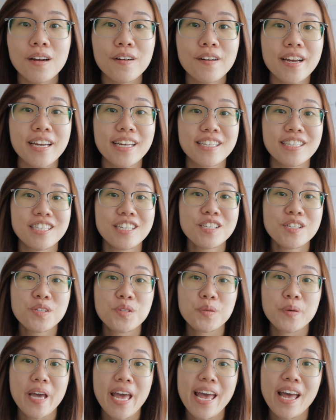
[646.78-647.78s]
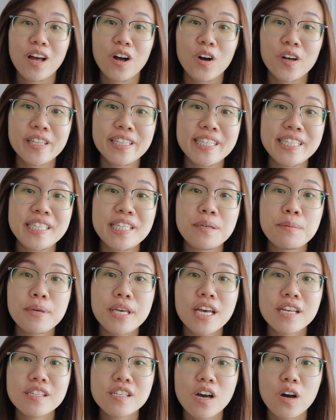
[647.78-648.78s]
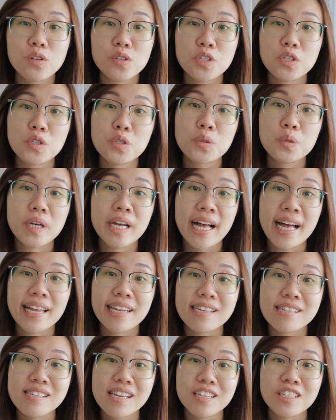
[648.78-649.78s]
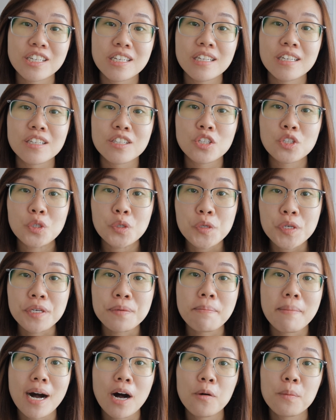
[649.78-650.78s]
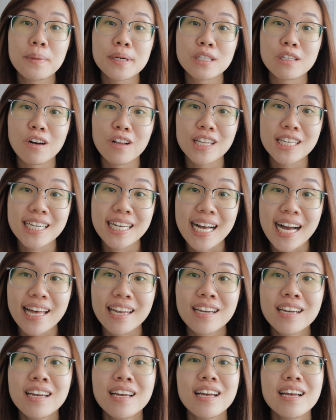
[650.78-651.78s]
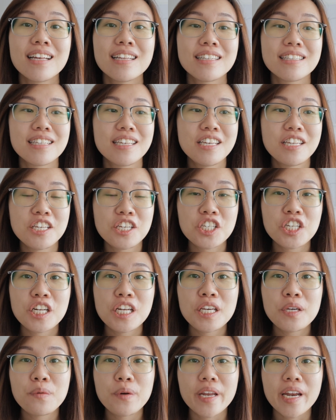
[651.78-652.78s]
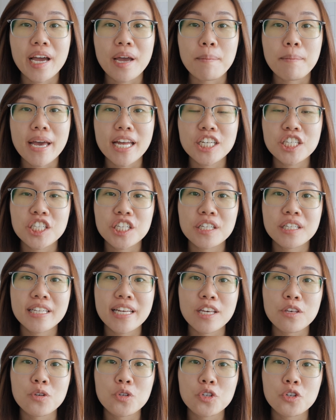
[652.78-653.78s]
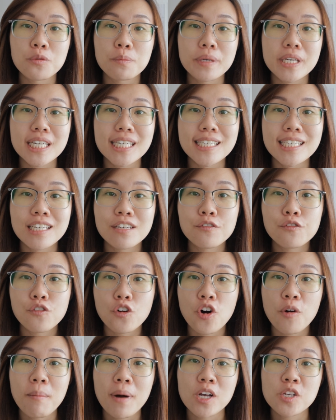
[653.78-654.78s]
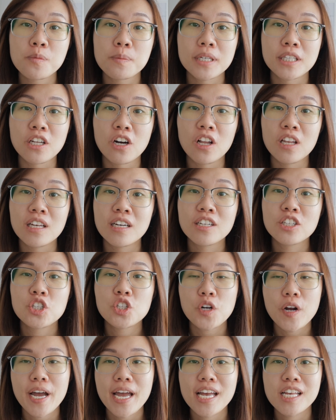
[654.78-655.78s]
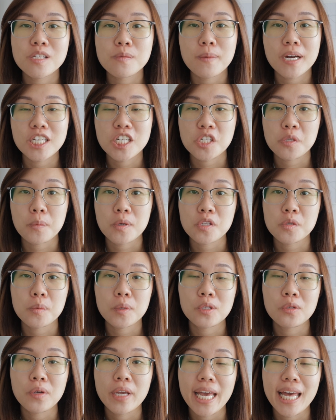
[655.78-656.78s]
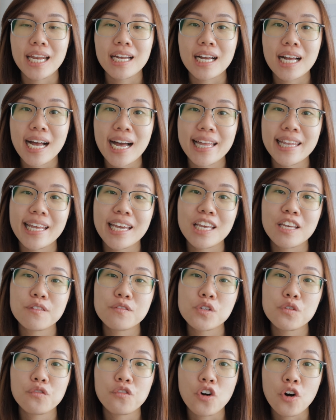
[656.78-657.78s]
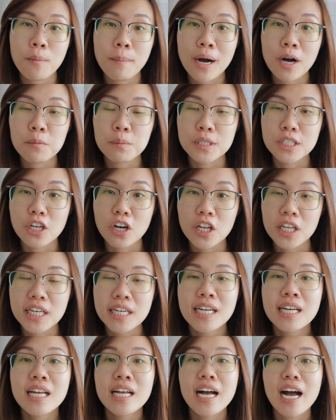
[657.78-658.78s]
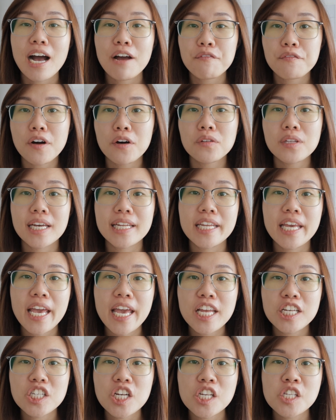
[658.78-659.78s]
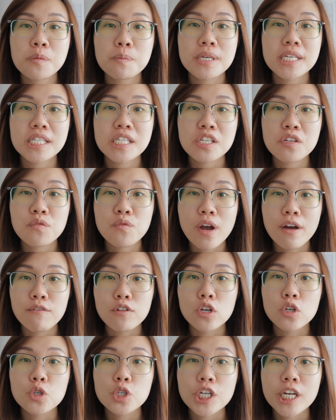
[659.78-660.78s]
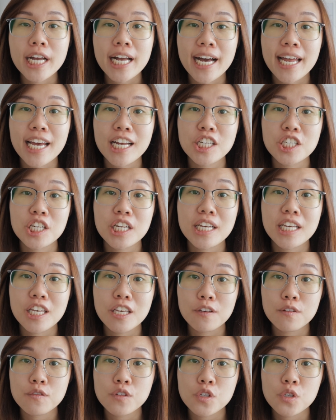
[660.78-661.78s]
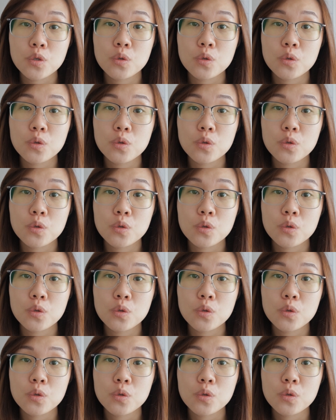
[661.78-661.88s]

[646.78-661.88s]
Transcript: Alright, just to add on, the DBS Altitude card is actually a 3 mile per dollar card. Initially, when I mentioned that you should be earning 4 miles per dollar, try as much as possible to get a card that gives you 4 miles per dollar. I found that the HSBC Revolution card actually gives